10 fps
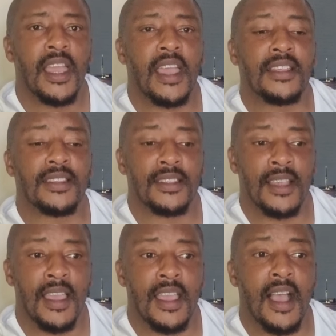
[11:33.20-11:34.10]
and
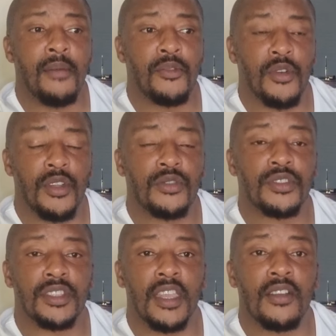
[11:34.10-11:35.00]
say, I'm going to
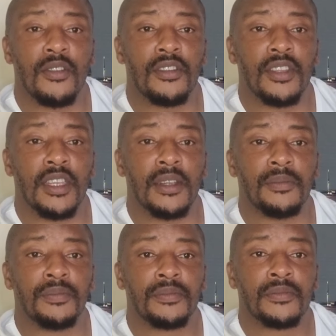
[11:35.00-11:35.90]
stay on
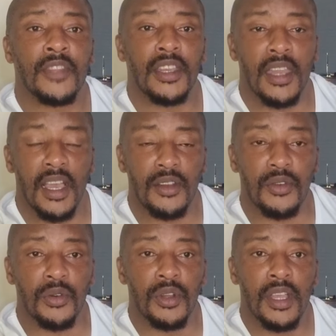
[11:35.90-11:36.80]
the
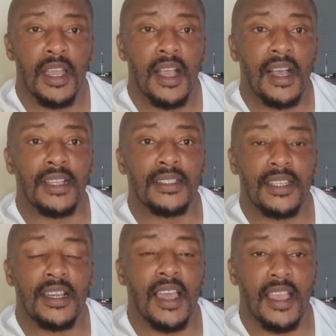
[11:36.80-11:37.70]
narrow
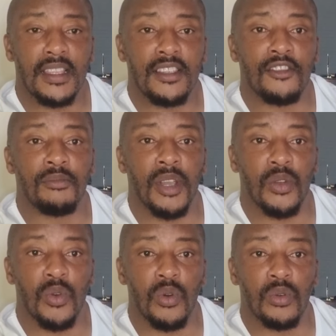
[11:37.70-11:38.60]
until I achieve
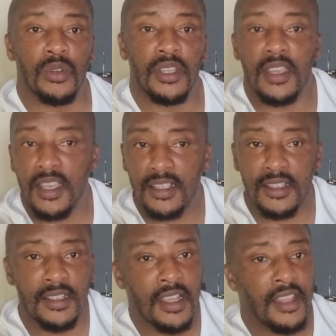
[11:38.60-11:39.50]
my goal.
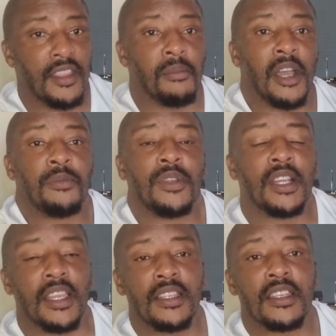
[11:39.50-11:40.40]
Yes, there might be
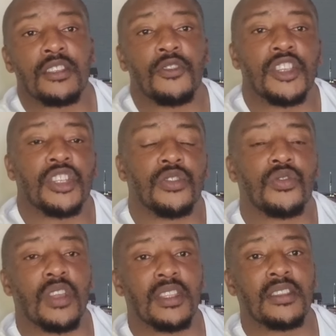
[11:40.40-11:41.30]
latest fashion
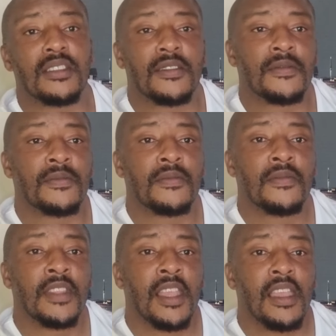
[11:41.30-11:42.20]
trends.
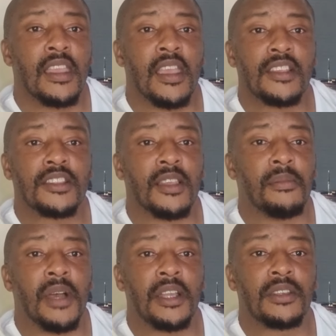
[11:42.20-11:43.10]
Yes, they
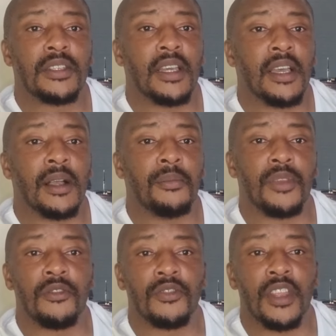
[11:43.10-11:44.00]
might uh,
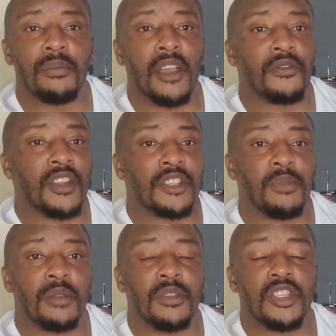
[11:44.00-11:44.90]
be my
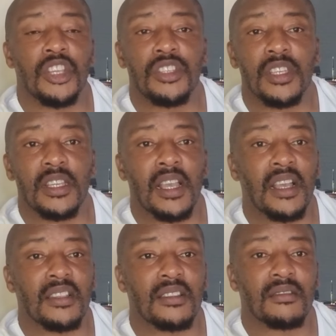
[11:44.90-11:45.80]
friends might be changing
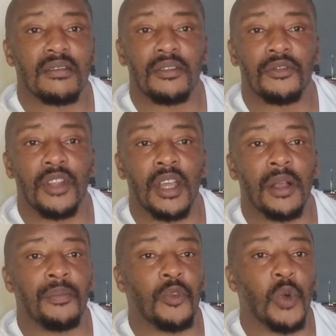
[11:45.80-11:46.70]
cars
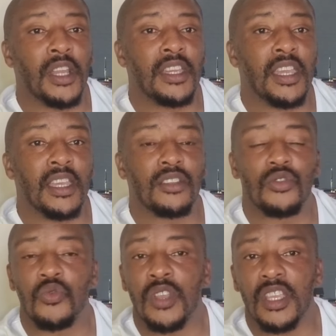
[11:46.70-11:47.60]
um, one year,
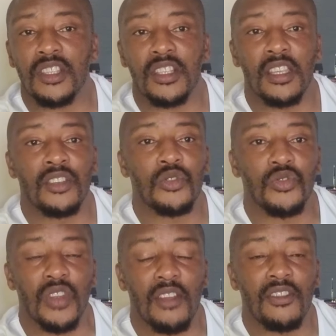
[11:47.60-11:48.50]
two years into
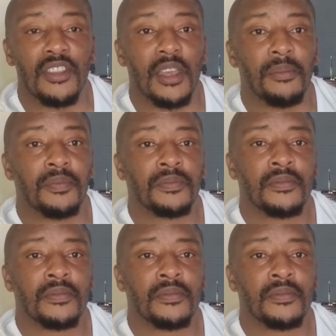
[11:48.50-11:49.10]
driving them,